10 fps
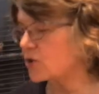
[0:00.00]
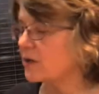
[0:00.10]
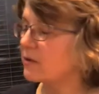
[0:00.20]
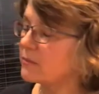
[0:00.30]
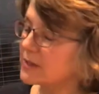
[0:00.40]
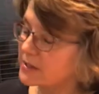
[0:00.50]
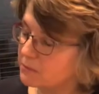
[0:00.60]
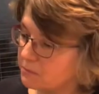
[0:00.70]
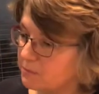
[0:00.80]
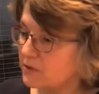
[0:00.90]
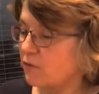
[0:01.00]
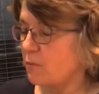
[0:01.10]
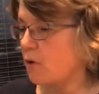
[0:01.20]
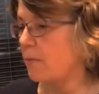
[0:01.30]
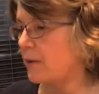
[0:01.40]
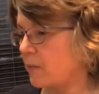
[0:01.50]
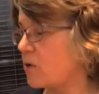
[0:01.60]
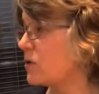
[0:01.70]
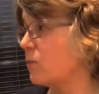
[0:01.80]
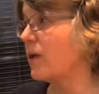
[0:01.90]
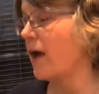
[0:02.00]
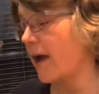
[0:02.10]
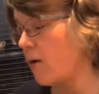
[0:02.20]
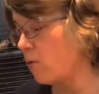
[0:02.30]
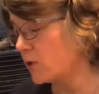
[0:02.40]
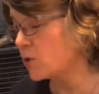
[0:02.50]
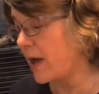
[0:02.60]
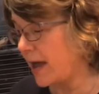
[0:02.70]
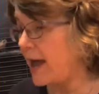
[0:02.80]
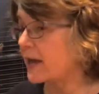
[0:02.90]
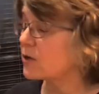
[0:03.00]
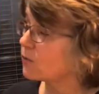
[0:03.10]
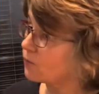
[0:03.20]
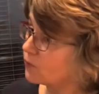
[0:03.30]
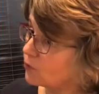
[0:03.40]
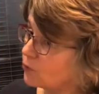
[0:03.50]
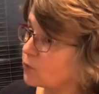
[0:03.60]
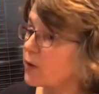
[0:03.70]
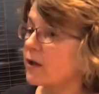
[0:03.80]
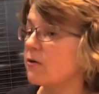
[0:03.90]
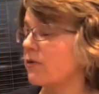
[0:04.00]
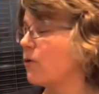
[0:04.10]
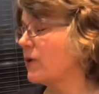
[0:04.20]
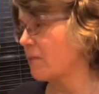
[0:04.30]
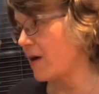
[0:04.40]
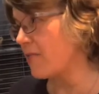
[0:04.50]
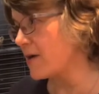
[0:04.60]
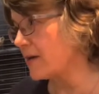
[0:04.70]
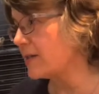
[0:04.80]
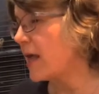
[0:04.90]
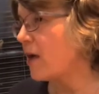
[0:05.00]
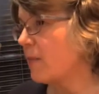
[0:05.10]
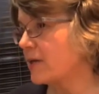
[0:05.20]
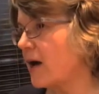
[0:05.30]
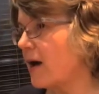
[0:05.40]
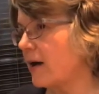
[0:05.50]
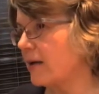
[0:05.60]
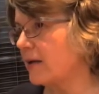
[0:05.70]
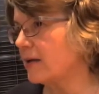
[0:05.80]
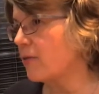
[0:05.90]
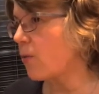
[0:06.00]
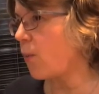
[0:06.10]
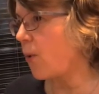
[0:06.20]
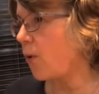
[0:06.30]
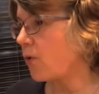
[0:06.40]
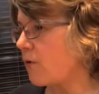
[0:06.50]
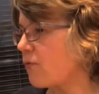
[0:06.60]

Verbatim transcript: um, is a bit of a problem because we also had a few founding mothers, but I highlight the work of